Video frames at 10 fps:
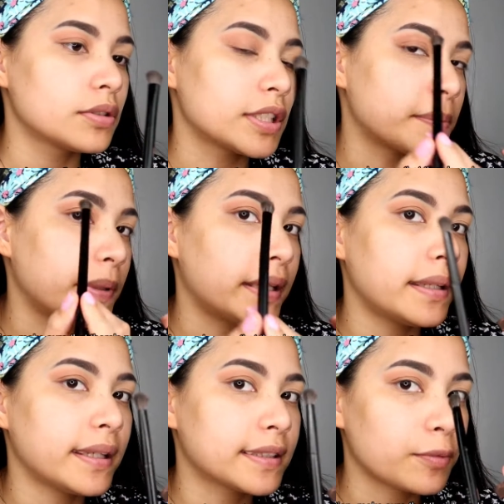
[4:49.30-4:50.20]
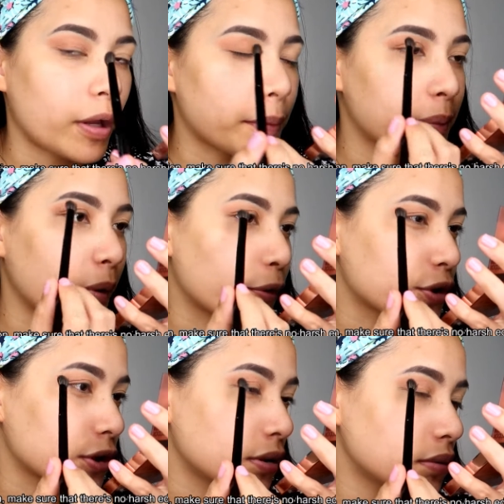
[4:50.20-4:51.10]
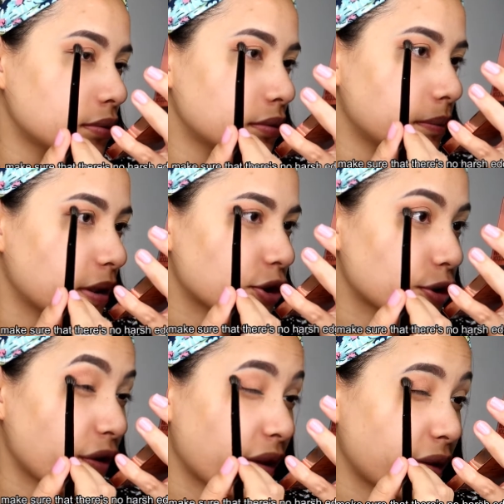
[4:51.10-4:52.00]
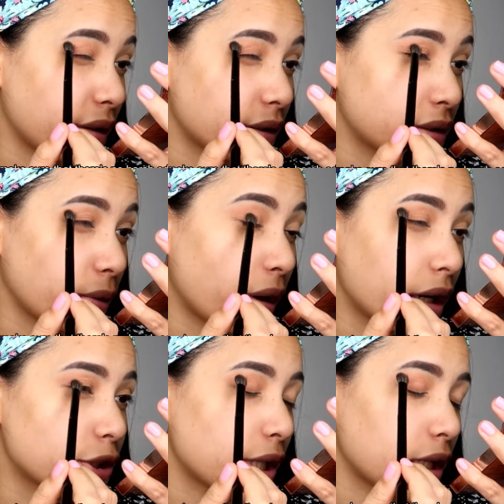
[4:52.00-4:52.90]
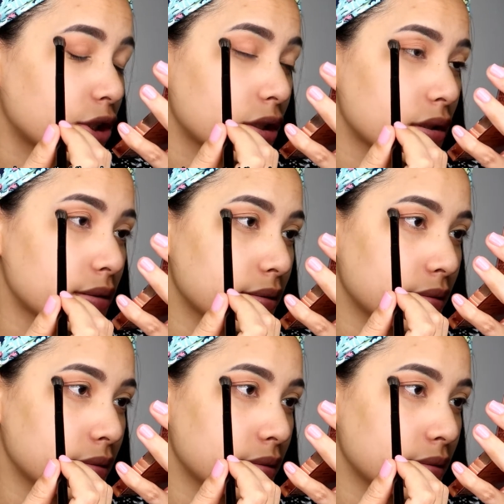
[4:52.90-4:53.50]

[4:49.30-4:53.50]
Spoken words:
Just blending it swiper motion. Make sure that there is no harsh edges.